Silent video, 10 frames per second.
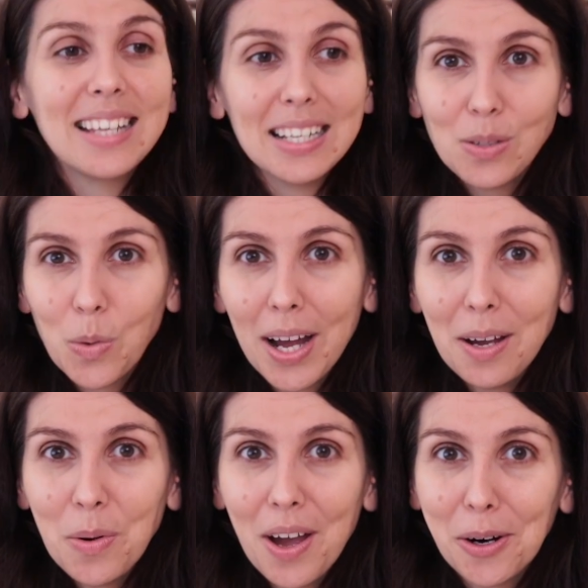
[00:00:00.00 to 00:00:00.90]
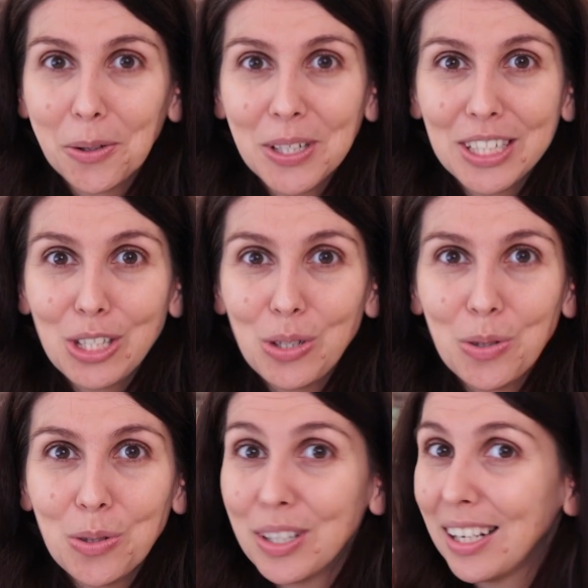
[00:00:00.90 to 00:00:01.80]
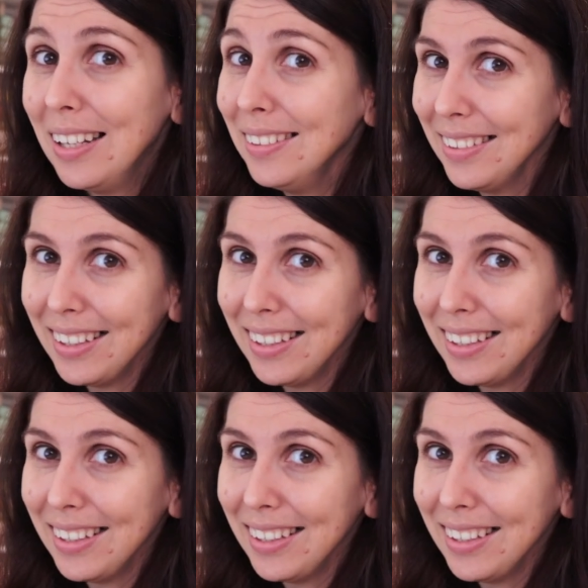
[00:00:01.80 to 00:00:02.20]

That's why we are going to clean,